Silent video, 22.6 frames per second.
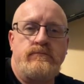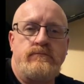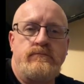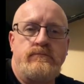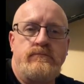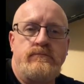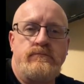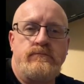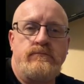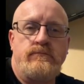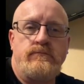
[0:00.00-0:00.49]

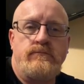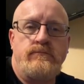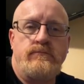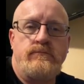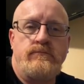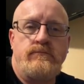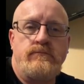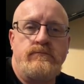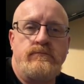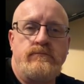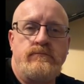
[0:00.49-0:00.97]

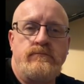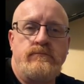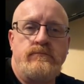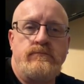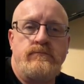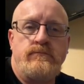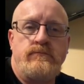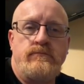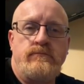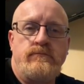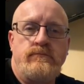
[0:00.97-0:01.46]

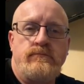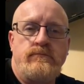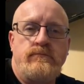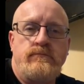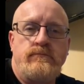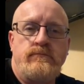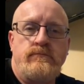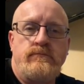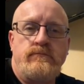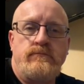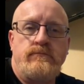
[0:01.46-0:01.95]

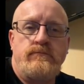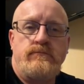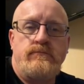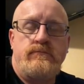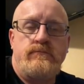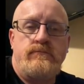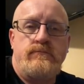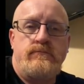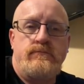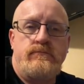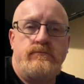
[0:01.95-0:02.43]

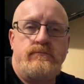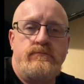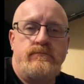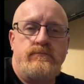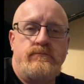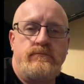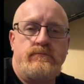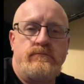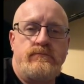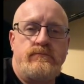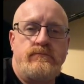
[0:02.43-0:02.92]

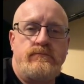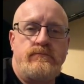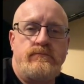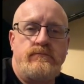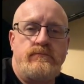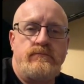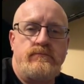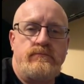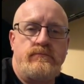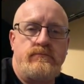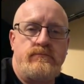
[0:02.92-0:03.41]

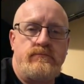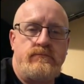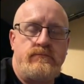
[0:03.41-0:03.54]
No words are spoken by the person on screen.